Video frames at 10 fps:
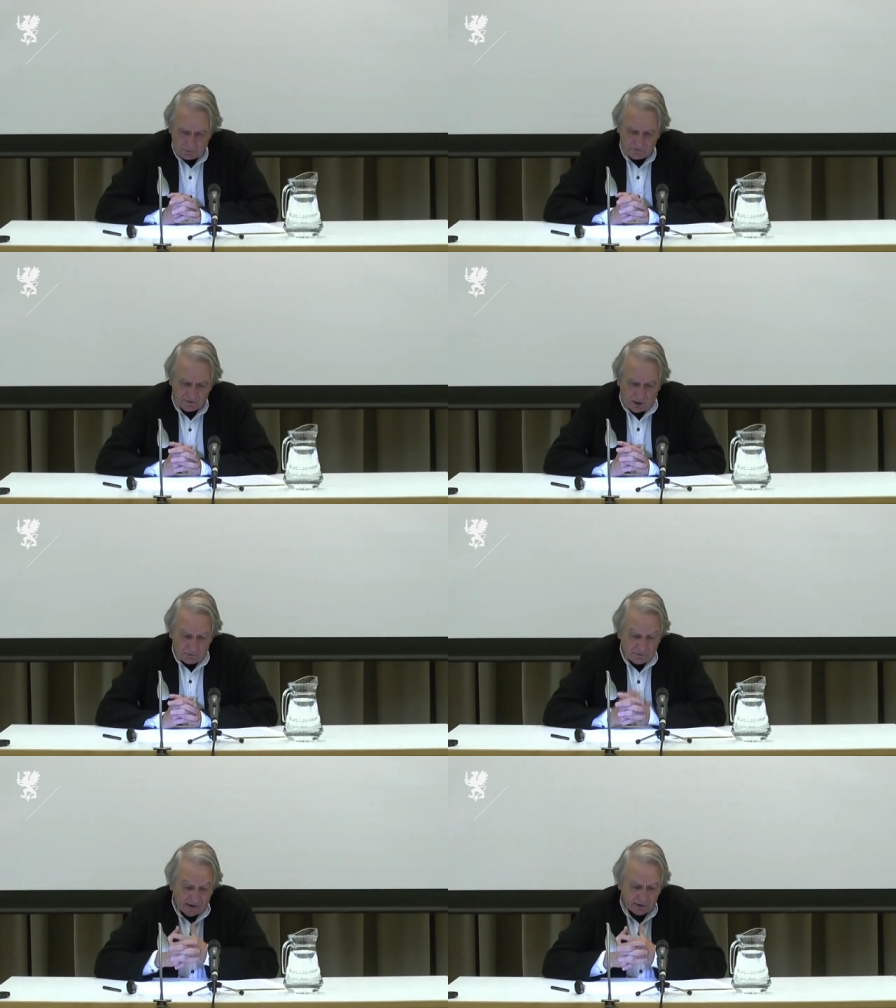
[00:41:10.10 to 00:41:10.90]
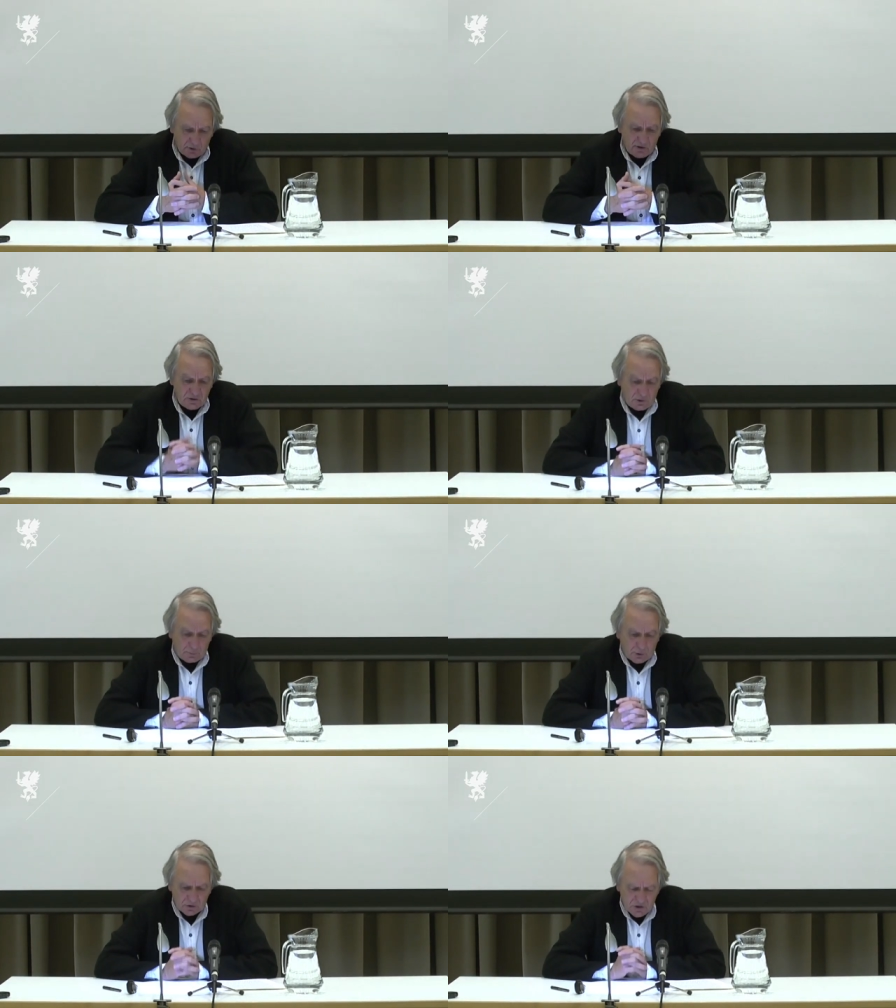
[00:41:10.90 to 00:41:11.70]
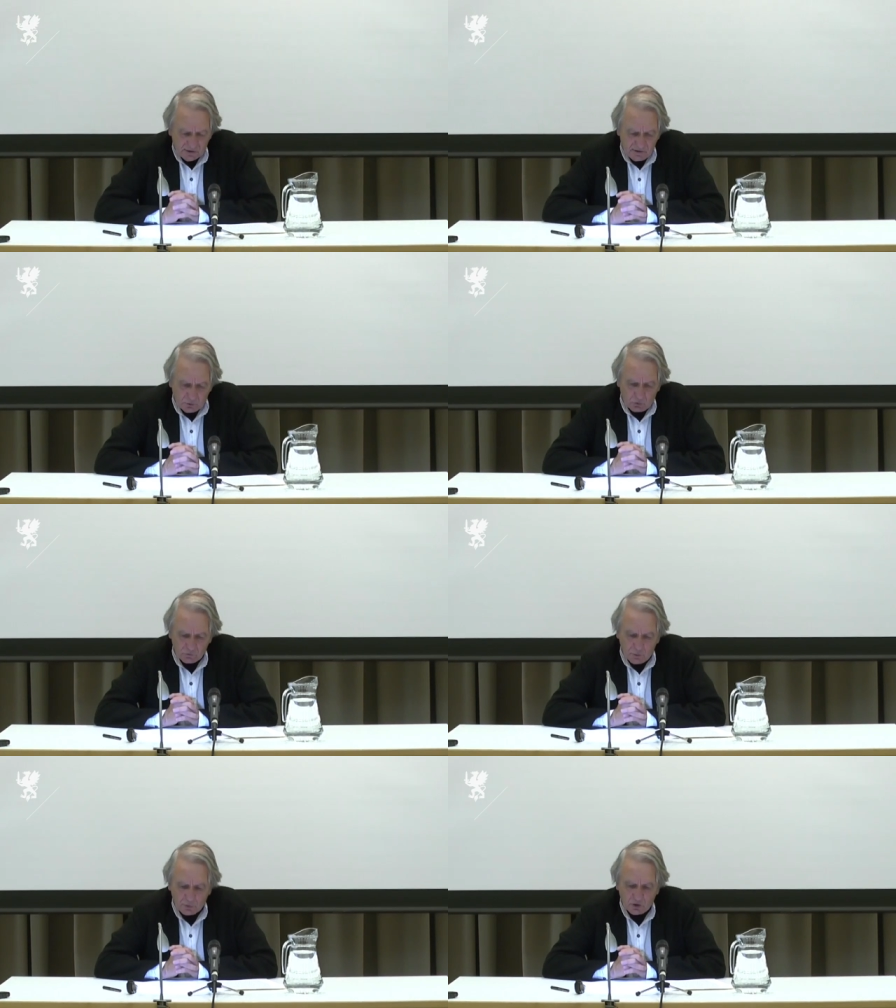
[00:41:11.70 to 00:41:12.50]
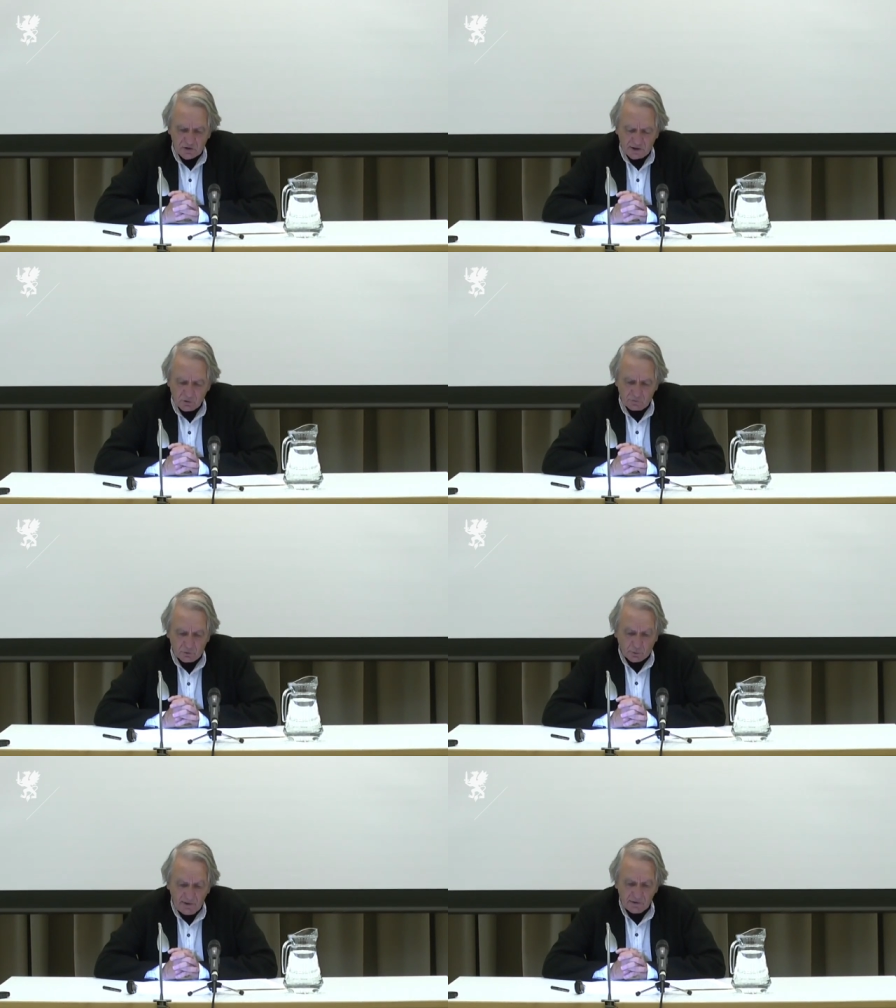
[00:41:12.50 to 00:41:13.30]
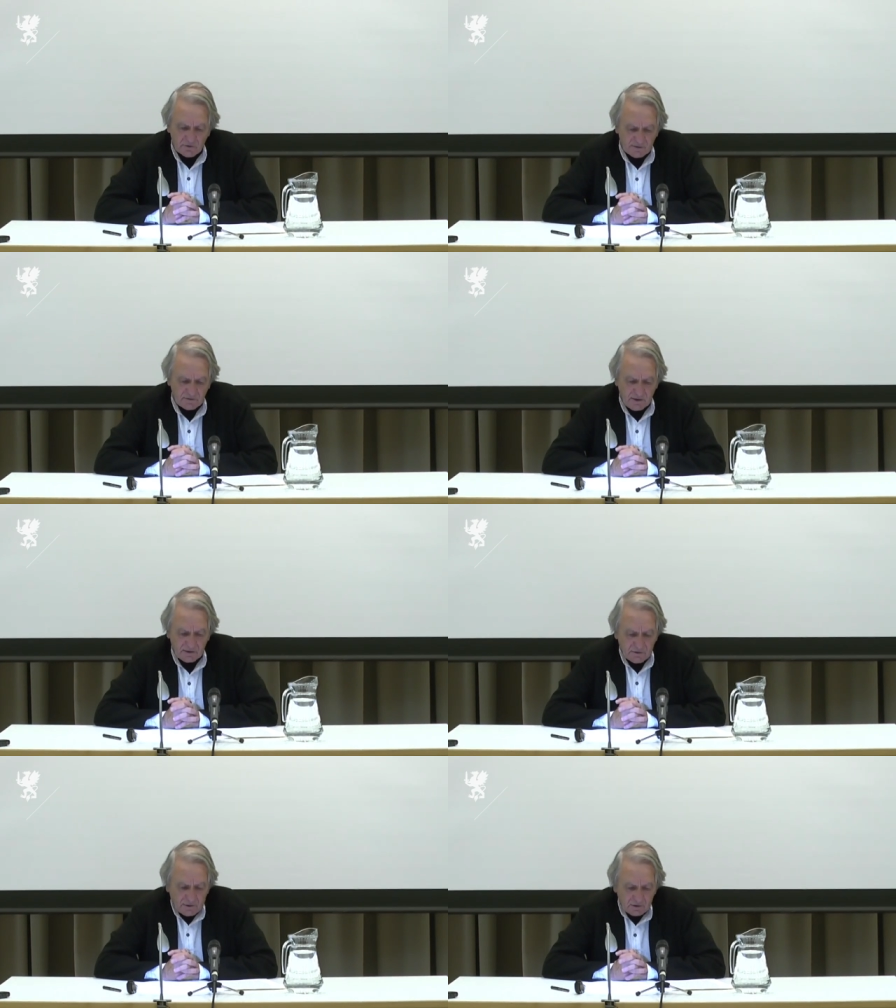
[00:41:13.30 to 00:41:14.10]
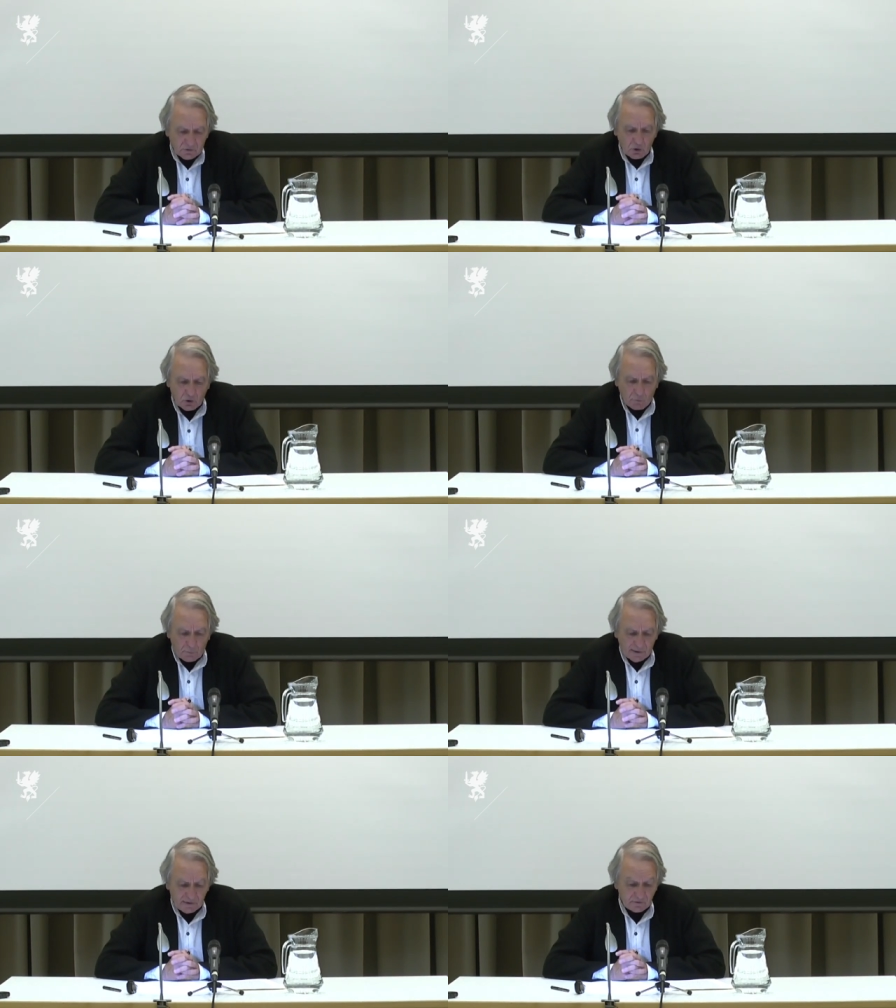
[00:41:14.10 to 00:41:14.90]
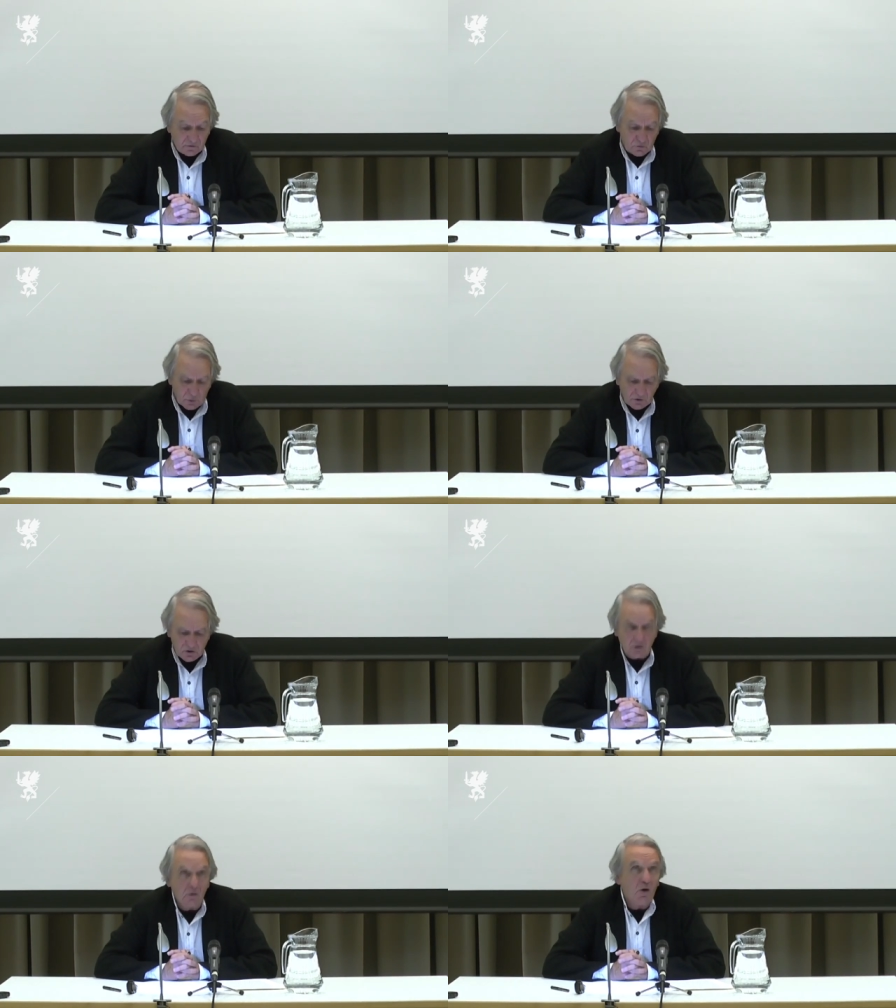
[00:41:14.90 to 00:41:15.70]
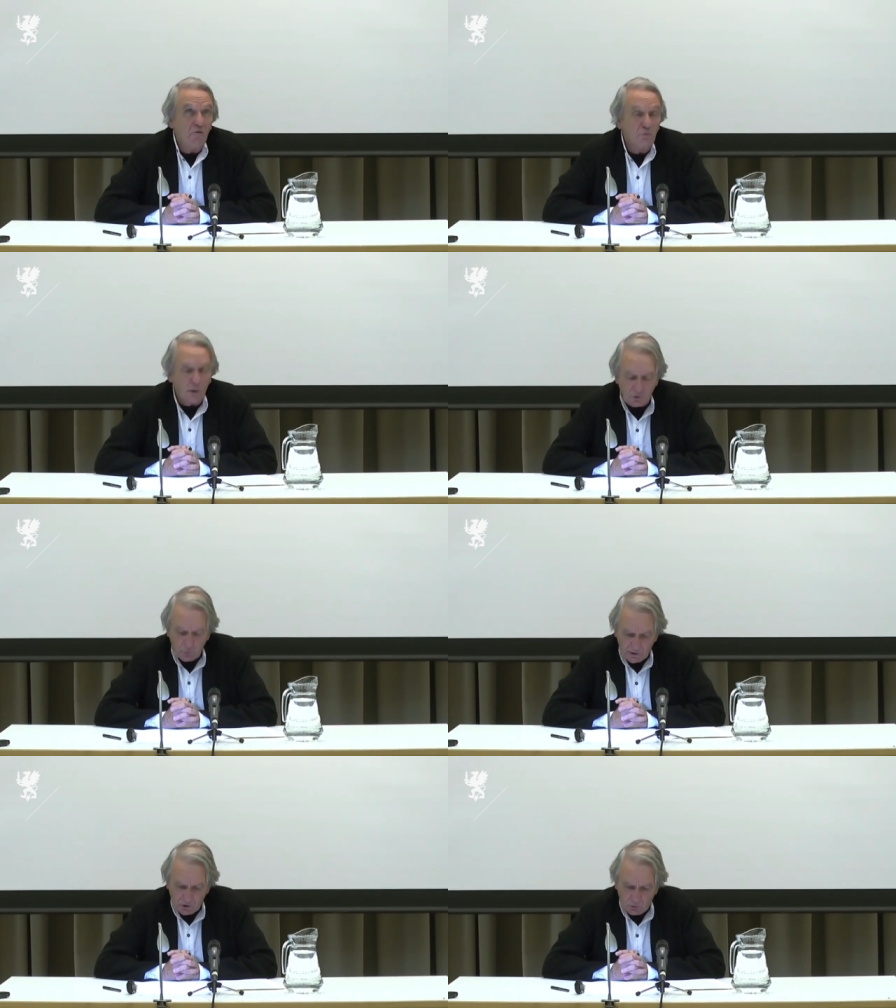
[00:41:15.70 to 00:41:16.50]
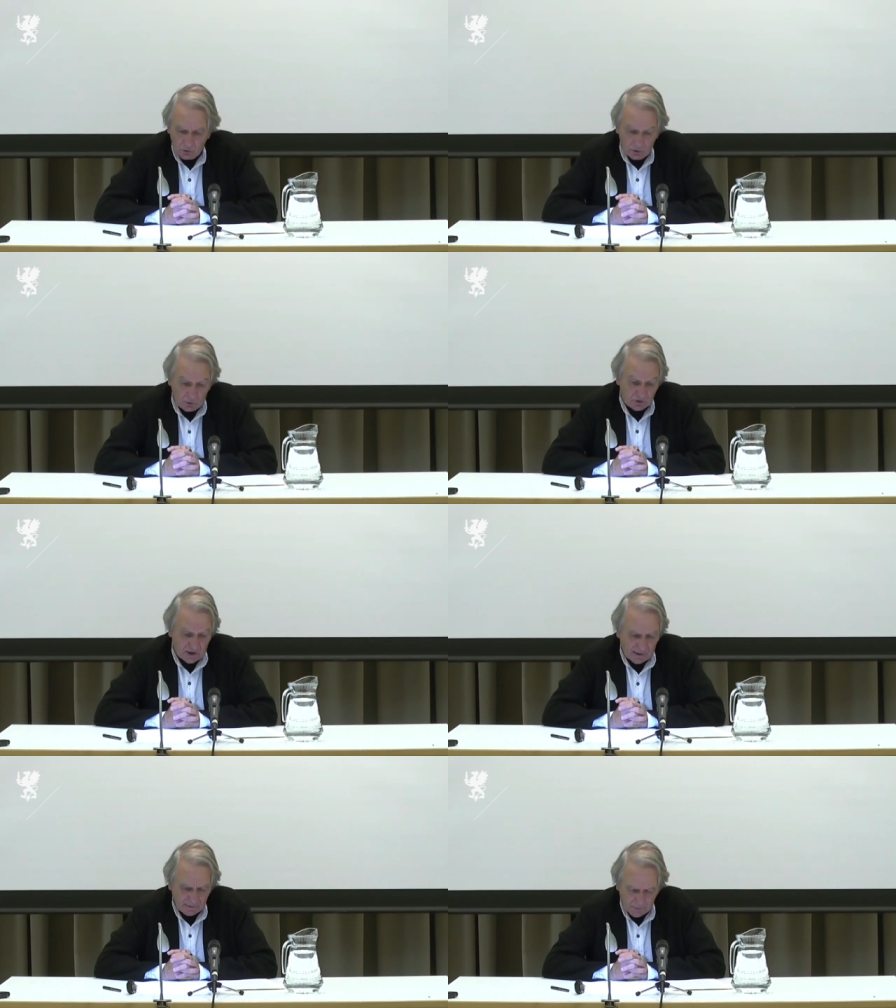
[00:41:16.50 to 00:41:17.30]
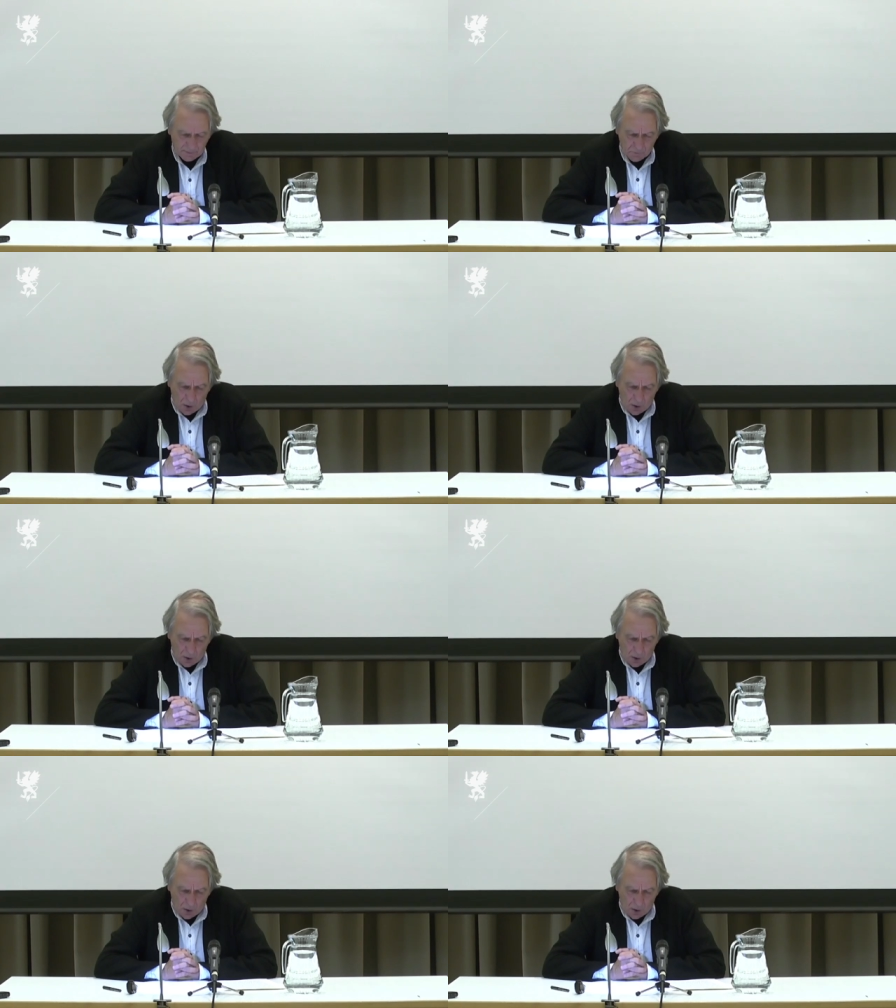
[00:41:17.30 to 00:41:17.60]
This uh, an archaeological project is also a project of reinvestigating the complex structure of what we call a time.